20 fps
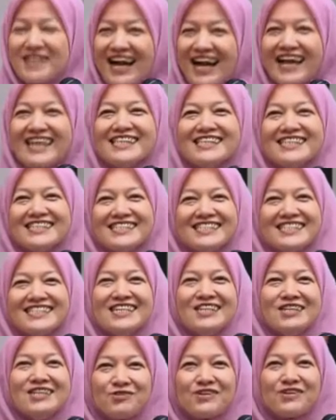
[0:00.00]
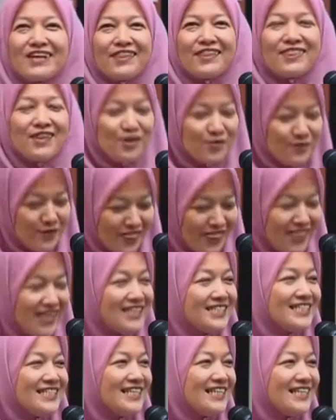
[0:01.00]
behind us, together with
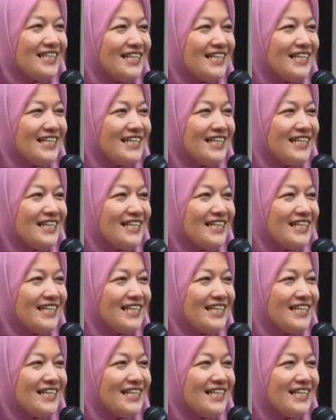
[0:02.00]
this,